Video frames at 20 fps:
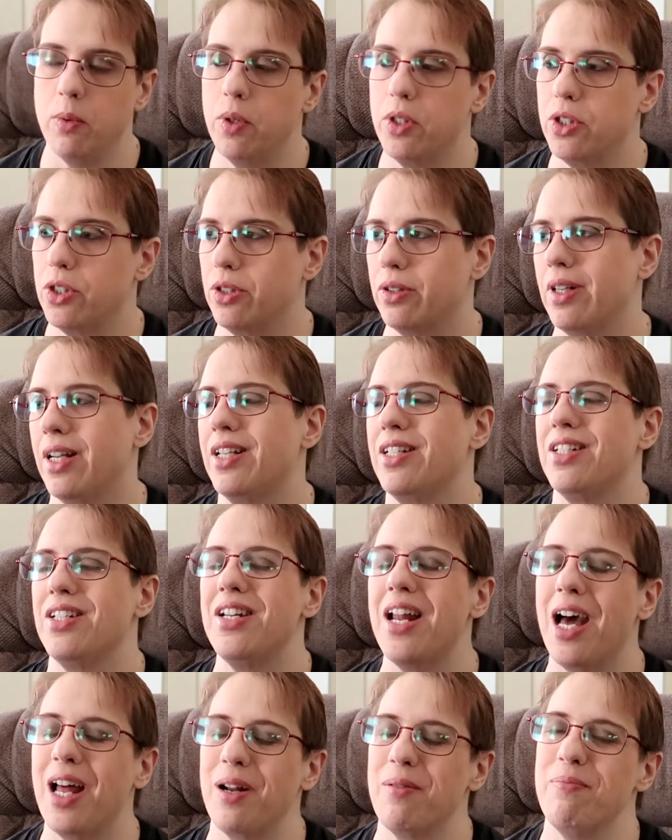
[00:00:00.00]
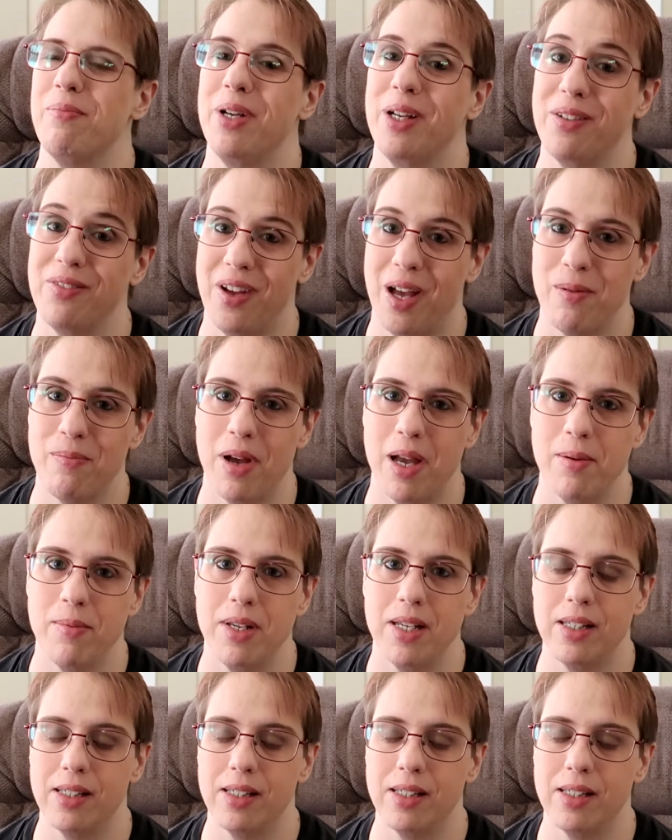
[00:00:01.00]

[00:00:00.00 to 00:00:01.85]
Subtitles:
which is not a big fat payment.